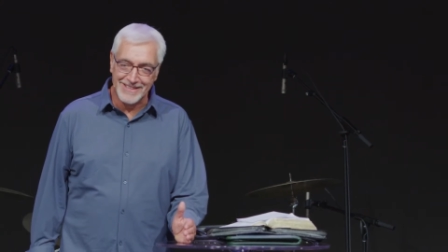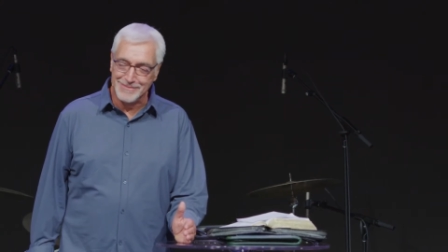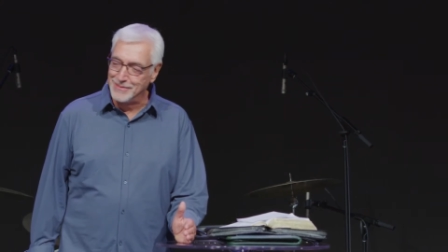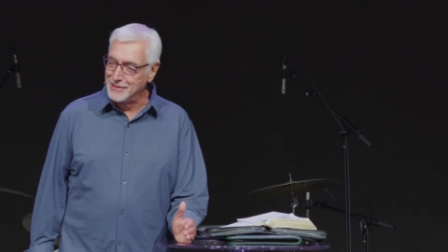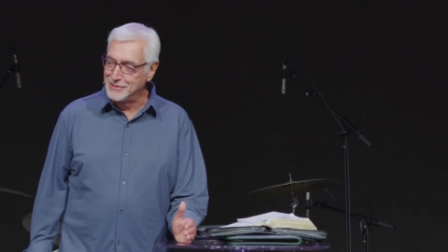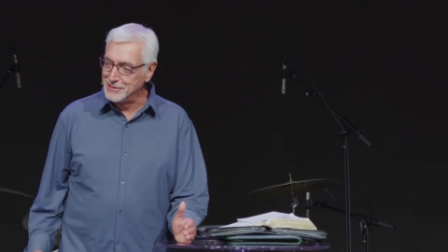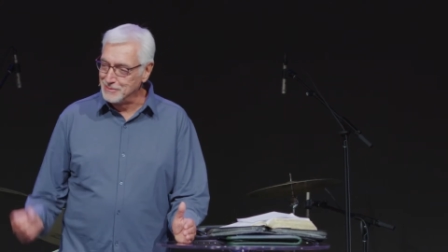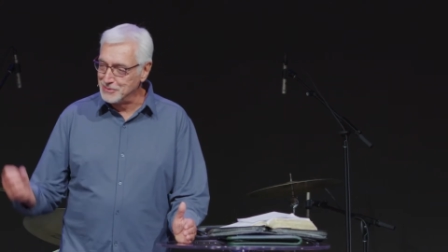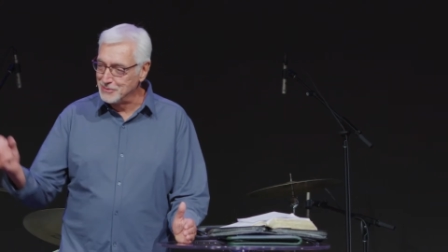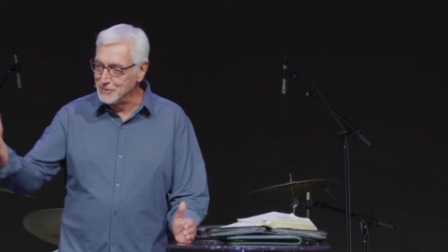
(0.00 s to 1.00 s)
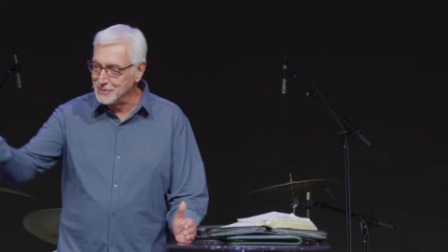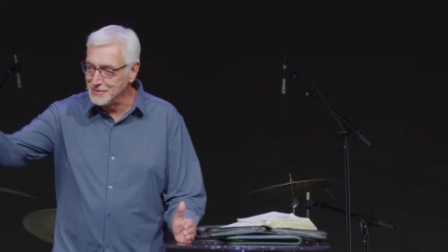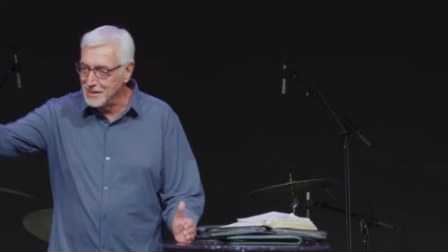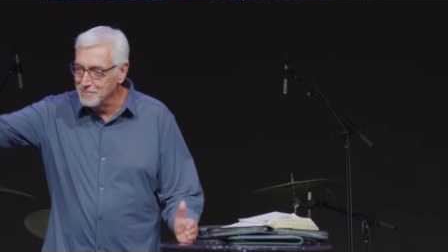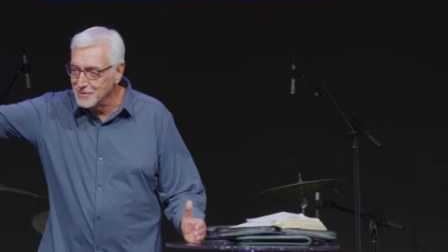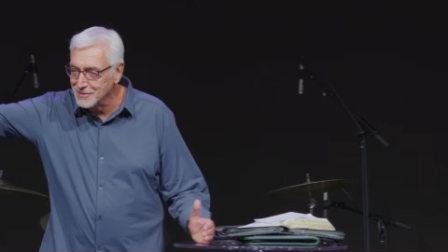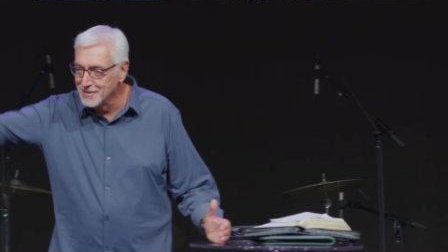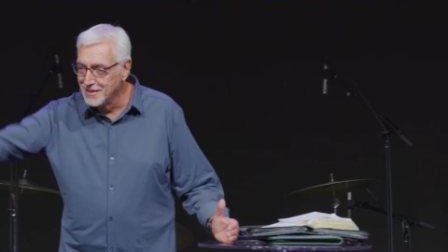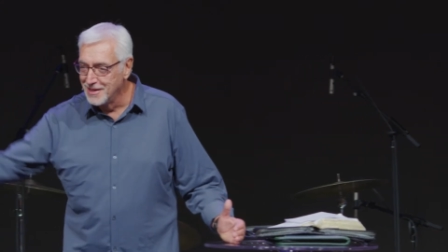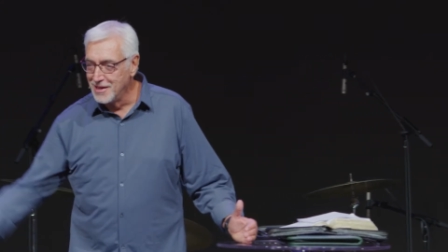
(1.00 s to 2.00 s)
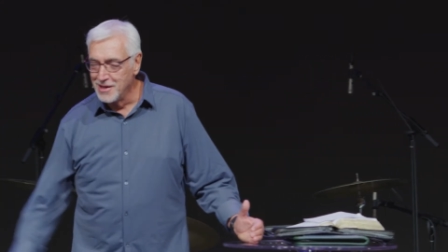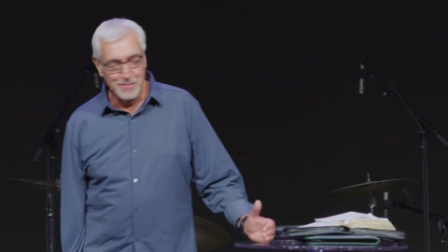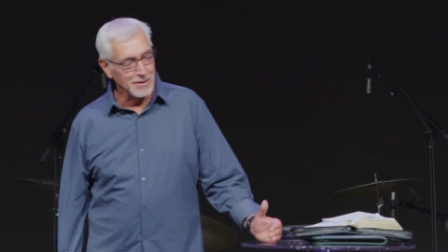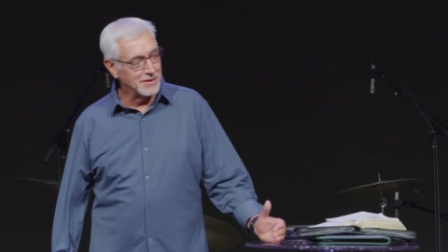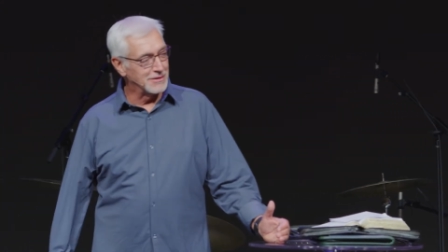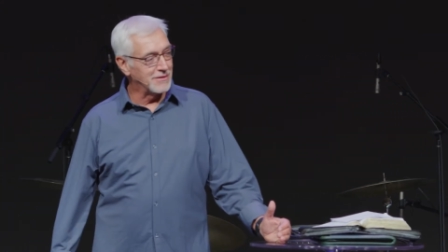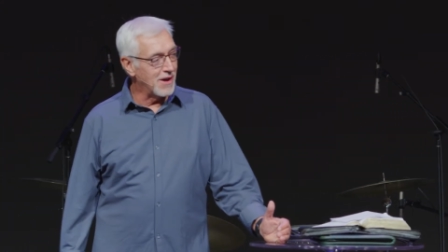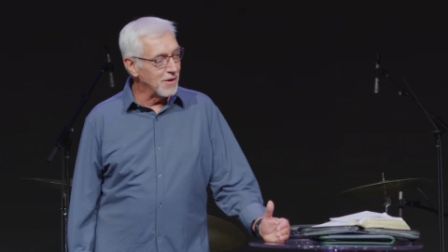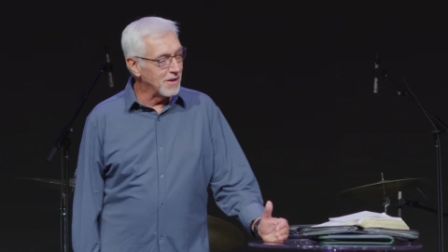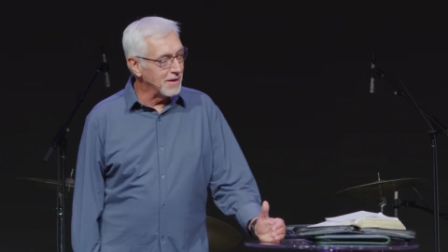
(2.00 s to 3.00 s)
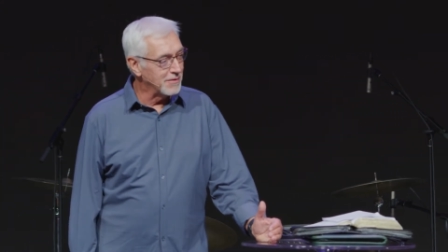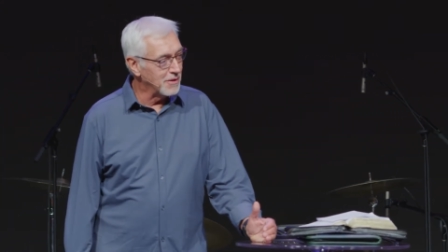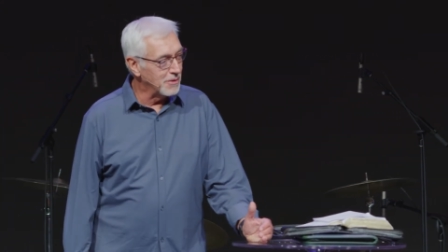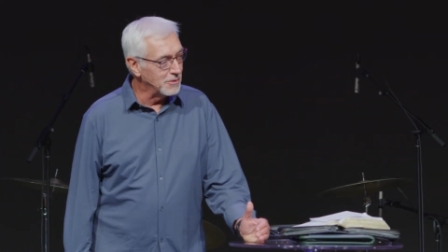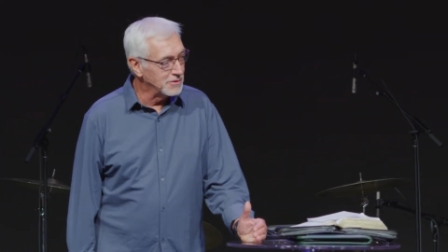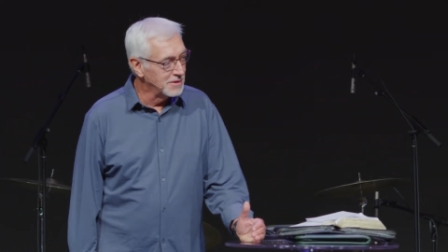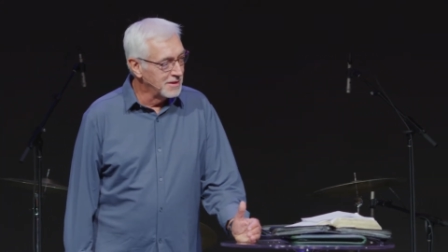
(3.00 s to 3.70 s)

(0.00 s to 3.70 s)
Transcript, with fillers: but it seems to escape us because of how life goes.